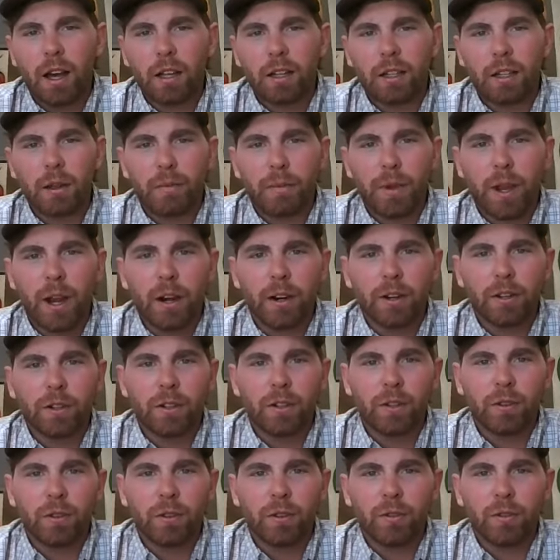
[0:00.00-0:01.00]
compared
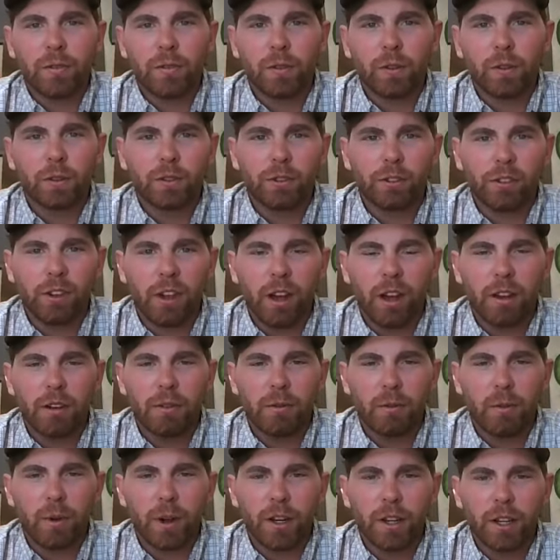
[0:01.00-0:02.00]
to full
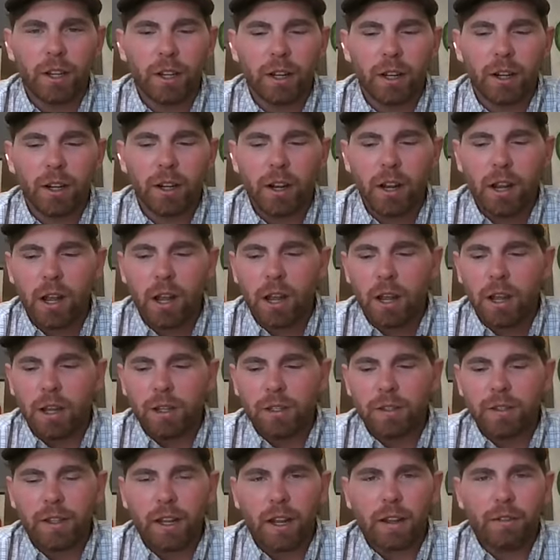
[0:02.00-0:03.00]
sun one year,
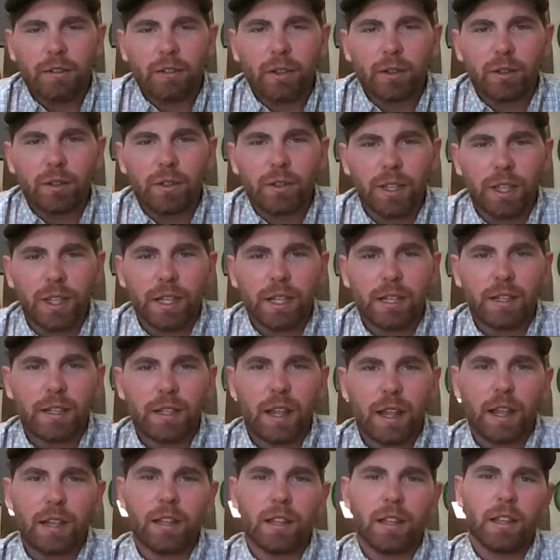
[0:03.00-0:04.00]
save those seeds,
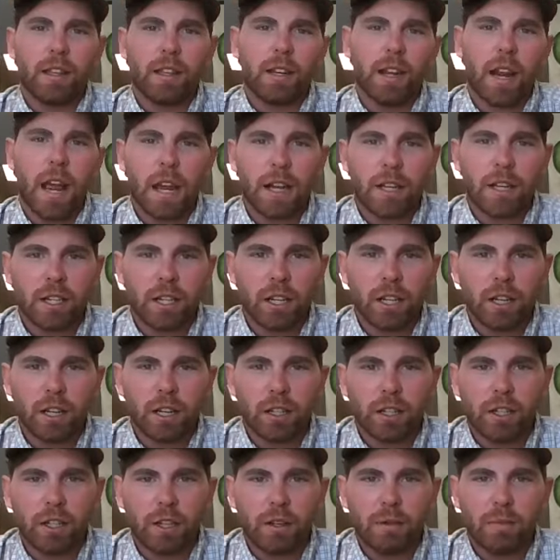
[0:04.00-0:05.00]
and then the next year
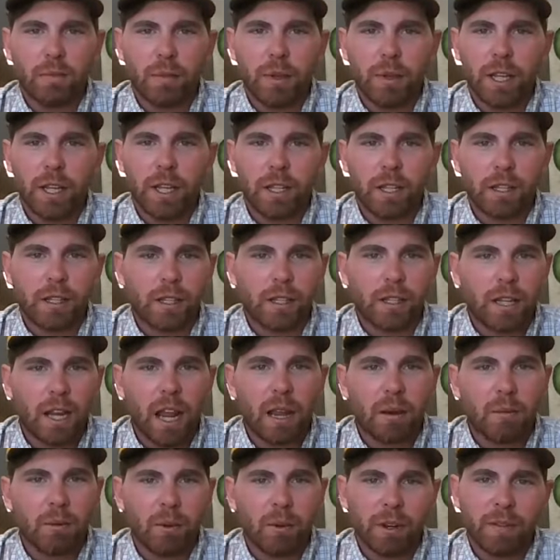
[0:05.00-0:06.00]
it should be the
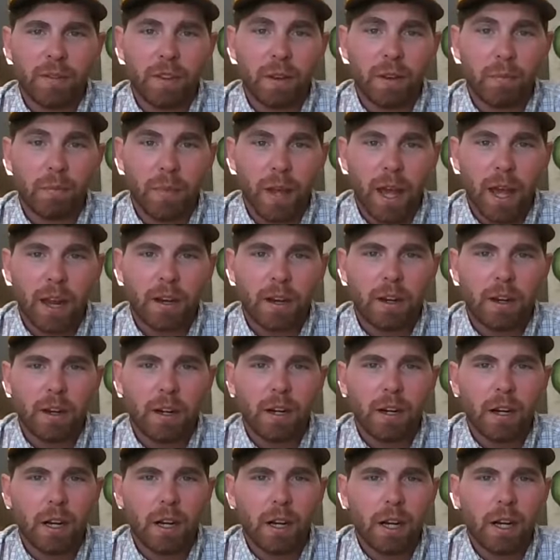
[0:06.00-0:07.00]
same or even better
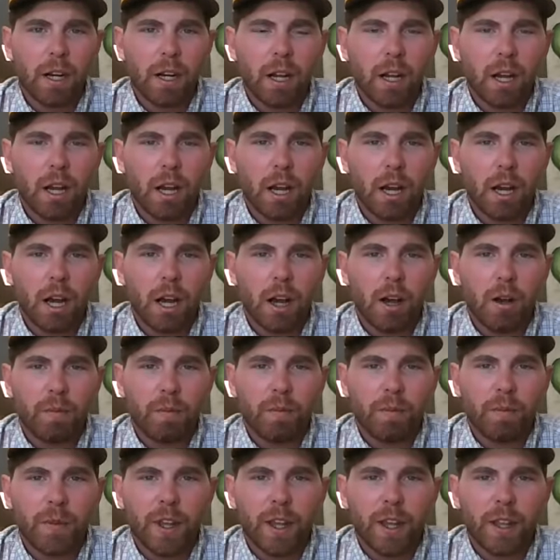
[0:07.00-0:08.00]

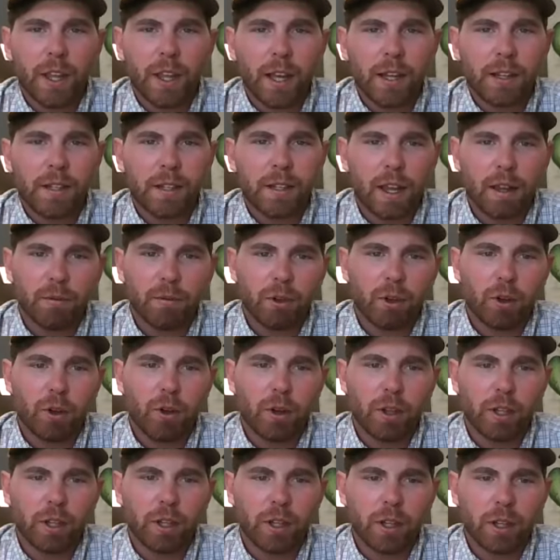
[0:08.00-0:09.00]
in that same
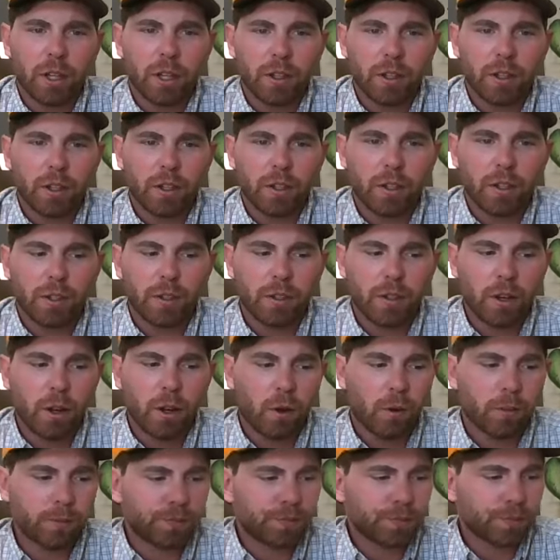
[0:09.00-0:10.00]
growing condition.
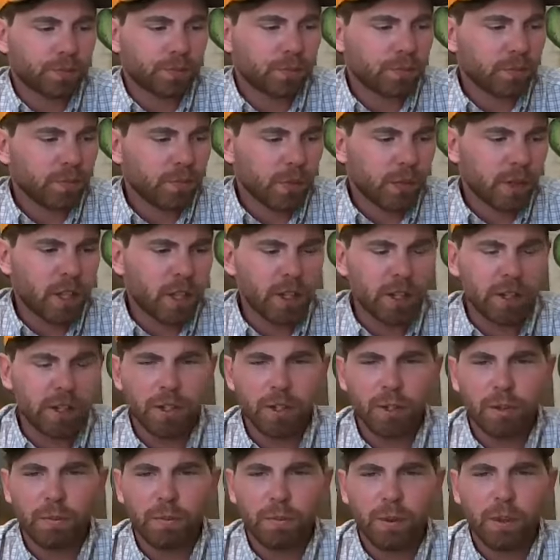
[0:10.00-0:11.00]
So there's a
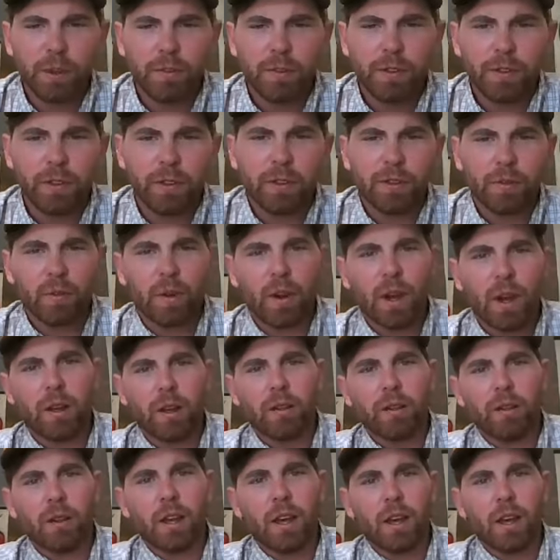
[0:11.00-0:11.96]
little preview of what